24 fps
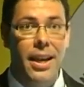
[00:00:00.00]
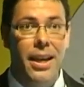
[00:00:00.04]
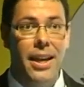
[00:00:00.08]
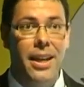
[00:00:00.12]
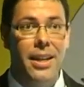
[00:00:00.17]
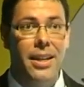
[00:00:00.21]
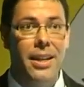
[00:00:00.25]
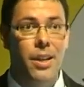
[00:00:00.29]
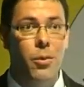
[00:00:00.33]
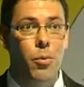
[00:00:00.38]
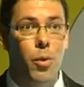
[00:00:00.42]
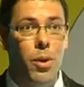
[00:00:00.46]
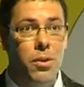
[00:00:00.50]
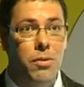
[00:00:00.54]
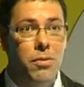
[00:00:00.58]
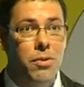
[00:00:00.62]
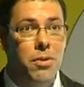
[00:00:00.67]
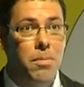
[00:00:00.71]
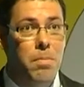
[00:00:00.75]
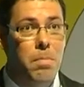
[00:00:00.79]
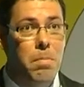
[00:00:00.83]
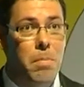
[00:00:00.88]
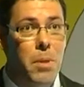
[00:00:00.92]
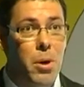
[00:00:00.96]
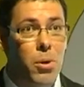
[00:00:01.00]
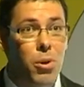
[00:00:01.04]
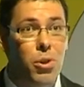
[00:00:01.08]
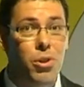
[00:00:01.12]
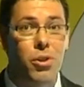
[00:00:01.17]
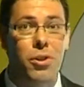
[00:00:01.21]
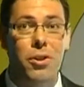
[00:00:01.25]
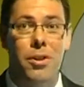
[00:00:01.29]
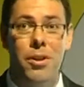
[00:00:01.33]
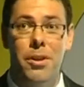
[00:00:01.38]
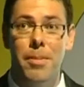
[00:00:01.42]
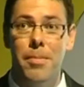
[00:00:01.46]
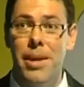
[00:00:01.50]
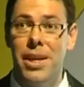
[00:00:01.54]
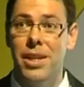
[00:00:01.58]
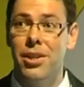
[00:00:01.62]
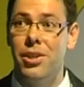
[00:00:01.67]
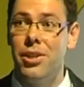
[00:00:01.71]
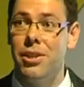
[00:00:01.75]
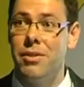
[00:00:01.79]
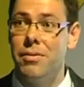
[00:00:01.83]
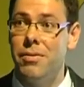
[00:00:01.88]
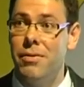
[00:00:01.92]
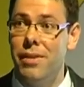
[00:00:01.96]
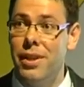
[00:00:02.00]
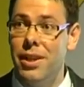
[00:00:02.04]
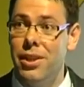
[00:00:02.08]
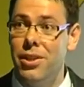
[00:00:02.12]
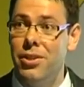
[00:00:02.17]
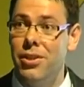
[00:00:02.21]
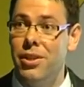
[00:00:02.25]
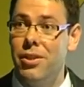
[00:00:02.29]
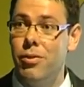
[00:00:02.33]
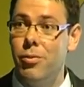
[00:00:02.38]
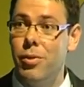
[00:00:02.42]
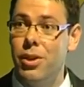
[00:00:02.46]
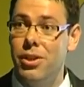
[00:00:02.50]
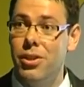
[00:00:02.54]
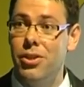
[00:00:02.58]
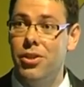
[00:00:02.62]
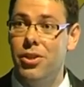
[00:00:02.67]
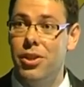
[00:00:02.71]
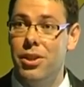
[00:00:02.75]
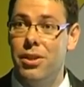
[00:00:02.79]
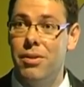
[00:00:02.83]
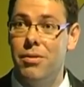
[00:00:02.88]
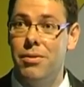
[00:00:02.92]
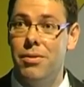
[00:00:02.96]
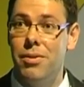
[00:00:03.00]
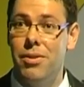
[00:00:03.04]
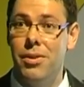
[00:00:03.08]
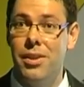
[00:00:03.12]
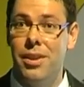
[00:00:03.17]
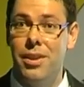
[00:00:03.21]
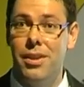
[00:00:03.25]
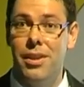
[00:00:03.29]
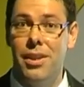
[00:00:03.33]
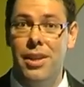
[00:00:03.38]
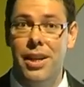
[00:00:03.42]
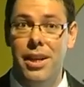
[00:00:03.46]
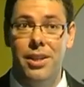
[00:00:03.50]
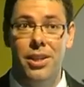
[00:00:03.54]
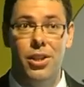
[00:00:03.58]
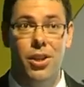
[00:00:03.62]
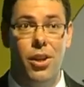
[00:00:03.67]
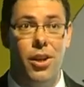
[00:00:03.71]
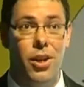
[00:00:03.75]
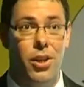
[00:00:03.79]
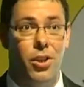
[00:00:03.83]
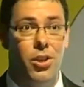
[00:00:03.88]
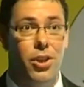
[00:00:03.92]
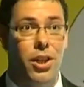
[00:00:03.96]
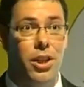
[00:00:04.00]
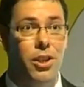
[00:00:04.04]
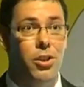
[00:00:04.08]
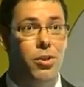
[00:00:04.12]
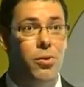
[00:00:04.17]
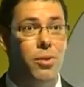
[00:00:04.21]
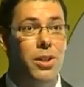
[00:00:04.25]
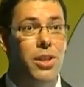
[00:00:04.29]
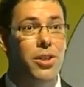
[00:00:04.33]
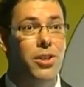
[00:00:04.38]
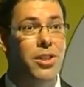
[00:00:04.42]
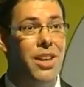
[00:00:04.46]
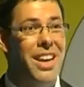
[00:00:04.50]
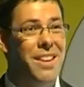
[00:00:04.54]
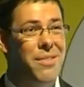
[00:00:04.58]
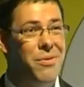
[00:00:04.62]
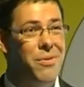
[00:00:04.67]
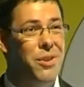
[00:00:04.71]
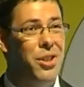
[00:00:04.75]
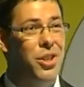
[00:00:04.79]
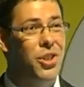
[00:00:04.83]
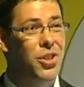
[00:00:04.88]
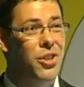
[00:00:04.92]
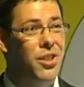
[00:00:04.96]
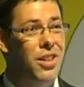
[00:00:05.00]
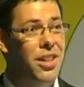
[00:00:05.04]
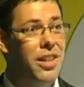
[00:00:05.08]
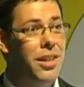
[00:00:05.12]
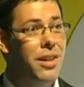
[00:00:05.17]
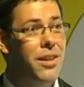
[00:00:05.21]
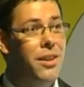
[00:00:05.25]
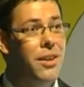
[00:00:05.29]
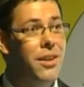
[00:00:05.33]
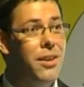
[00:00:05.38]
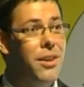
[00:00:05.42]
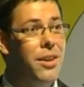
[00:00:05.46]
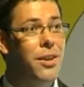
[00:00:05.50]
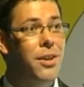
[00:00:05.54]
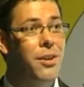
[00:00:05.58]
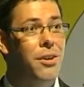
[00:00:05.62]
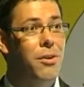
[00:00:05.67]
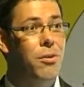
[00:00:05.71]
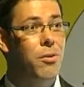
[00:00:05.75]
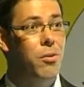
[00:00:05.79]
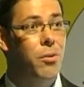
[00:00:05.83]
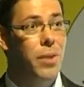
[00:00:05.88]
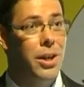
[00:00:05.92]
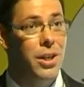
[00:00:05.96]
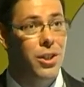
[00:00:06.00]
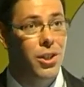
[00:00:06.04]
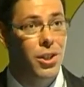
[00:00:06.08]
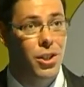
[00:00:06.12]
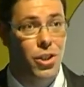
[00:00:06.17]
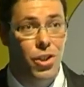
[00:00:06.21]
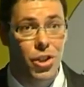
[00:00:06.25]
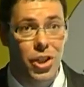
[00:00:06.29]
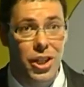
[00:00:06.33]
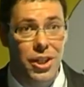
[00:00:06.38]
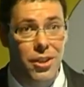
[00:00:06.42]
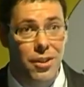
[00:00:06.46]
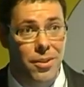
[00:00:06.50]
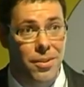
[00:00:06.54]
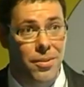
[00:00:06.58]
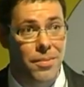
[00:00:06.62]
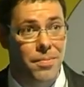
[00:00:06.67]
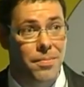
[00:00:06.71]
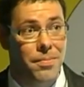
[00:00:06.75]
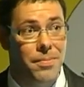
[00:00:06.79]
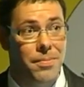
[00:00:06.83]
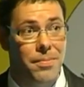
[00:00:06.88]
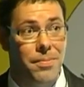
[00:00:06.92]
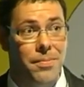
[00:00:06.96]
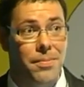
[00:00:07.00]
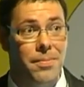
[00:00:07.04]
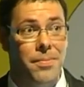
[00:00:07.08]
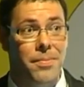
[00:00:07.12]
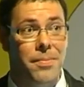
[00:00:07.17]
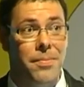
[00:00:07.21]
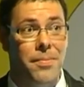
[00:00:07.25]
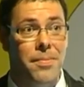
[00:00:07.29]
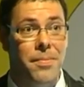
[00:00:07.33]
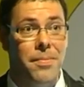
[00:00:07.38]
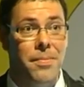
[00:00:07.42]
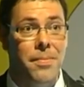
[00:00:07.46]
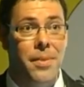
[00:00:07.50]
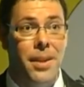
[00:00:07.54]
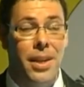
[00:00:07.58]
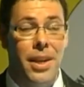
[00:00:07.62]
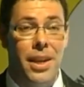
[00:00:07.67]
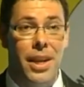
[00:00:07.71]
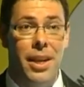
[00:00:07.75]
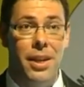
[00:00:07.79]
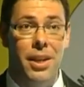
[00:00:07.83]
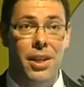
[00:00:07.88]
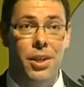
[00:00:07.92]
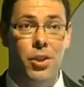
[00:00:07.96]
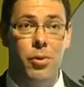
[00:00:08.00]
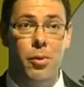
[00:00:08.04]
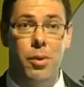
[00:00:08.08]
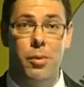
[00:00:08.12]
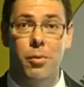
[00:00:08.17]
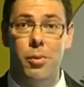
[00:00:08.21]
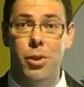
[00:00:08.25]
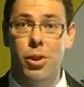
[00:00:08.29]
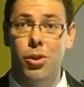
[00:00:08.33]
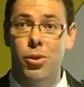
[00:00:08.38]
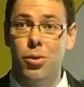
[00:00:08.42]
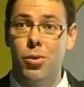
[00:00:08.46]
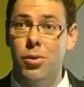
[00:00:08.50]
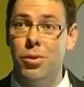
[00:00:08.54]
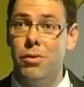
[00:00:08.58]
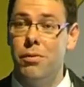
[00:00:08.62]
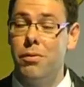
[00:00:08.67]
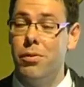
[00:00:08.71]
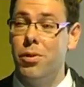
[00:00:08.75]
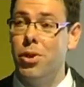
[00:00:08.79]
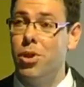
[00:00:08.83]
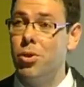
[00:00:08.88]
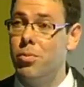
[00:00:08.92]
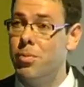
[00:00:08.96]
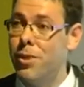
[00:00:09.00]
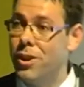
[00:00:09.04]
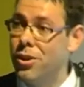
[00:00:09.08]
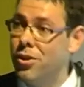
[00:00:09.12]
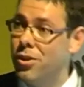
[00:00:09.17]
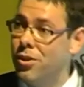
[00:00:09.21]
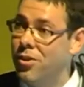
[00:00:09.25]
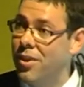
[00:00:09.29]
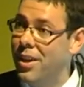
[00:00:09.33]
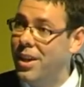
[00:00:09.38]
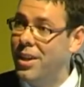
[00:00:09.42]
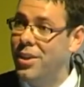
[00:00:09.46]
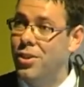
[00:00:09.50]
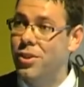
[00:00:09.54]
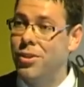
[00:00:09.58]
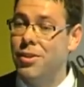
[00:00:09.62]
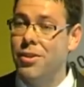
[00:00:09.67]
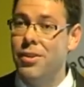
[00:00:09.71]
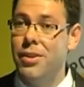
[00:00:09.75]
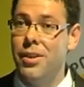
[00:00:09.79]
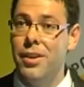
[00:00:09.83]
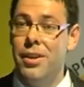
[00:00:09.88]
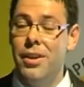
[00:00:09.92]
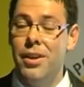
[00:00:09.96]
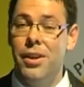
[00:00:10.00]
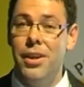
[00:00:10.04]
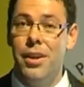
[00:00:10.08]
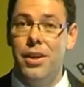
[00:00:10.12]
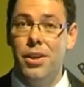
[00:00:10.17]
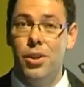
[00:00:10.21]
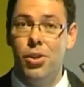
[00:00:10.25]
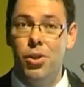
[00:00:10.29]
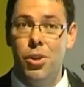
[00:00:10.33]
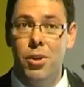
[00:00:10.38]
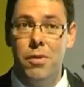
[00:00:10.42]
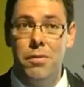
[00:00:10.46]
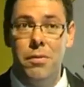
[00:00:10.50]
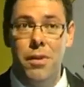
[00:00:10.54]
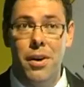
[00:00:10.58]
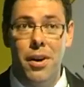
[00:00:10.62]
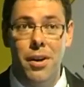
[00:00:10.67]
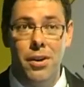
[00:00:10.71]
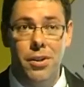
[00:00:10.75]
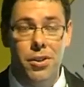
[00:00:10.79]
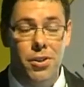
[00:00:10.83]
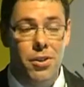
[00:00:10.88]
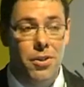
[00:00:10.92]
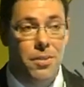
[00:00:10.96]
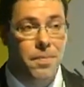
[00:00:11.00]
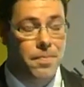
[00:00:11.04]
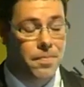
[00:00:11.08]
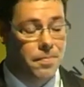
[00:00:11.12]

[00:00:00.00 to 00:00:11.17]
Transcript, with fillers: that one of the most amazing things that we achieved in this last century is efficiently raising chicken. And that's what we saw in the first presentation, so fast